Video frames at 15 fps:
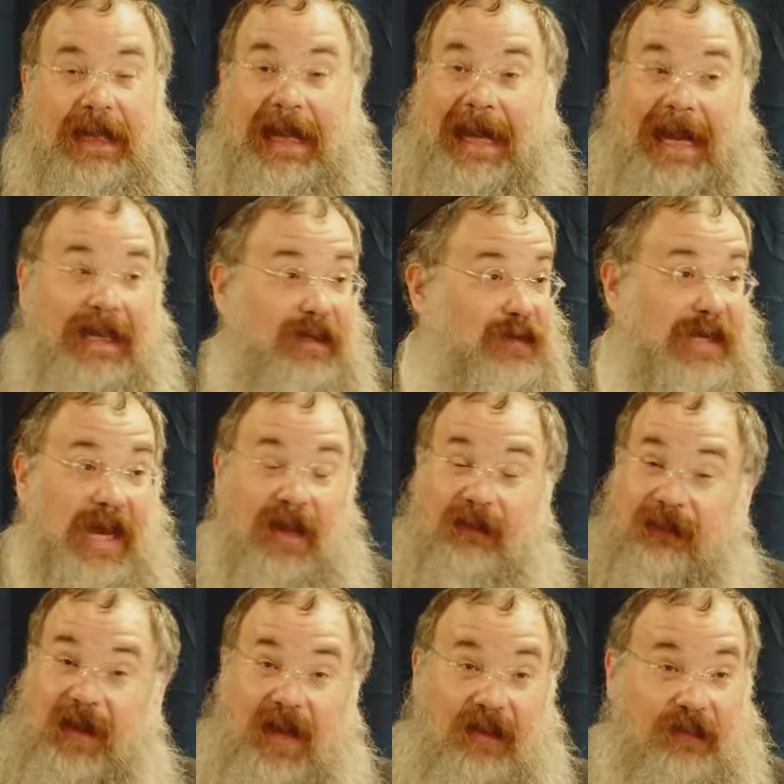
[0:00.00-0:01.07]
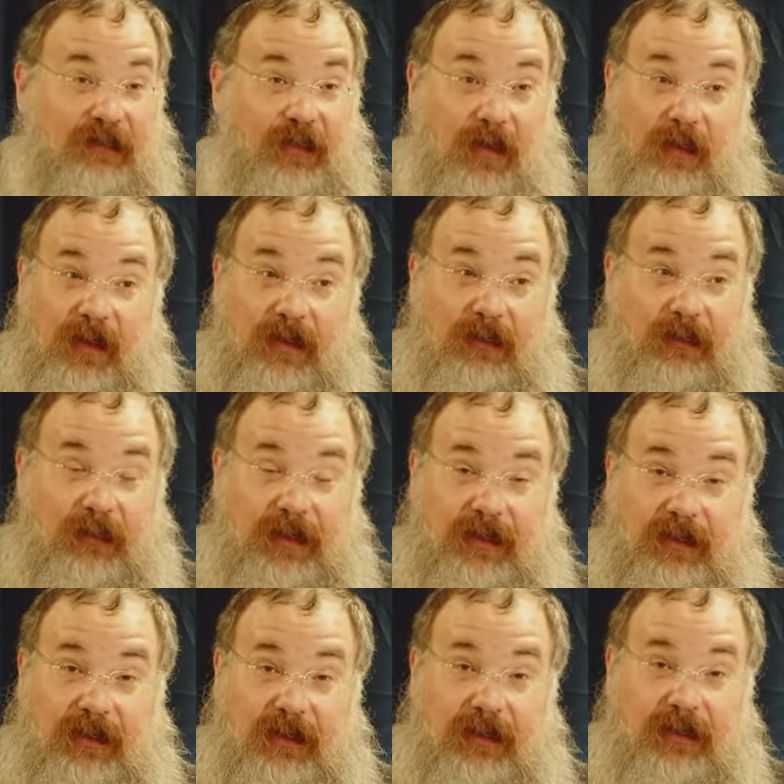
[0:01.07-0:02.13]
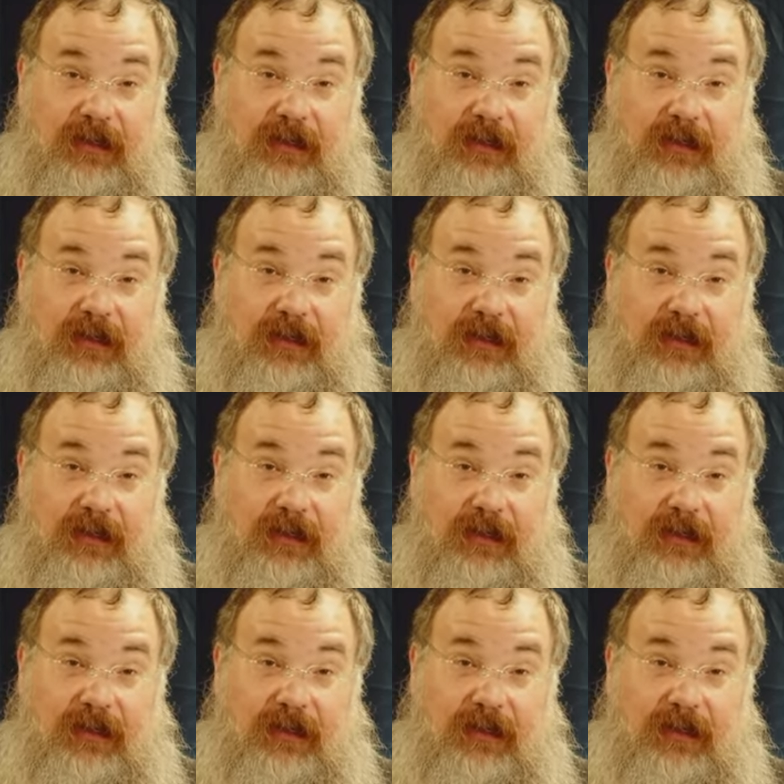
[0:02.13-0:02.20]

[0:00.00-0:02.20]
And you can't fast forward through it.